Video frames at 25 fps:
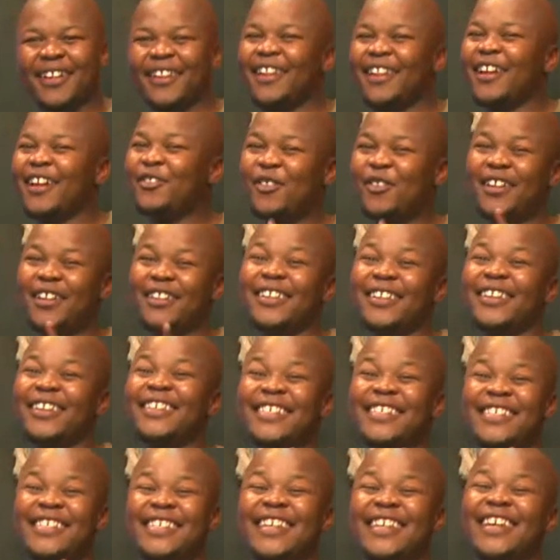That one I
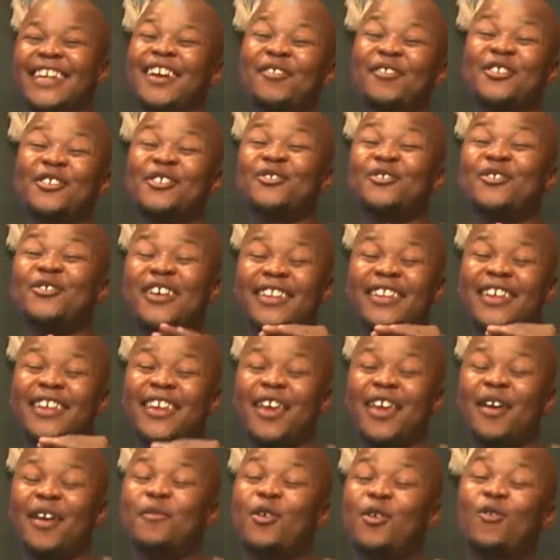didn't see. I was looking at the
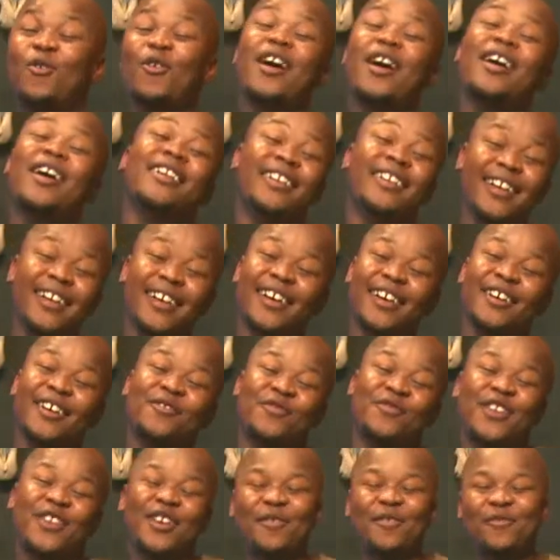camera while uh,
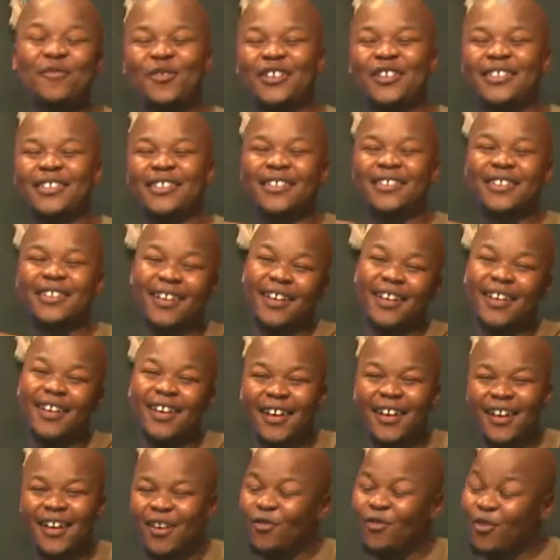V M was,
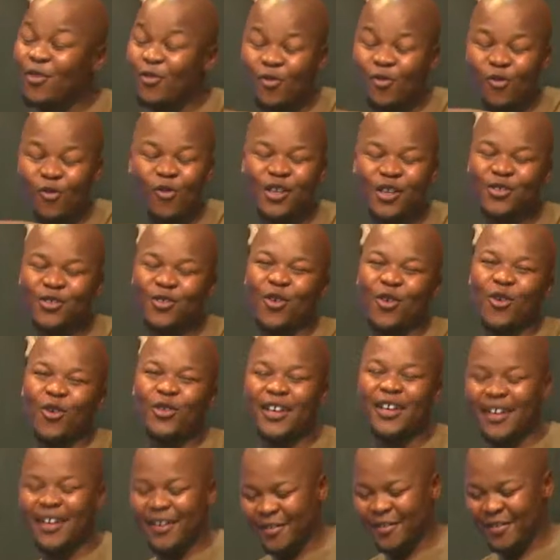was
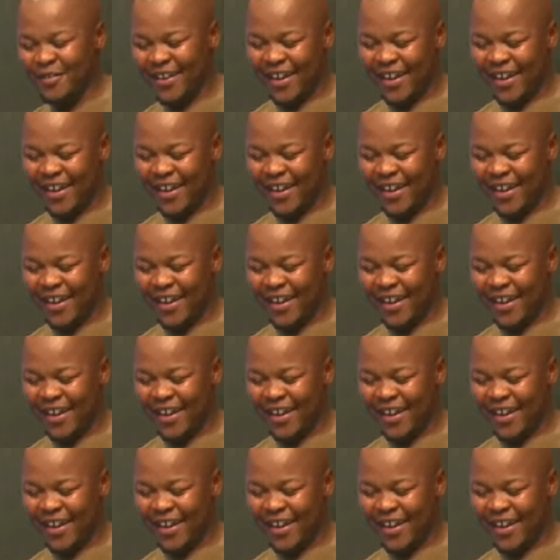rolling.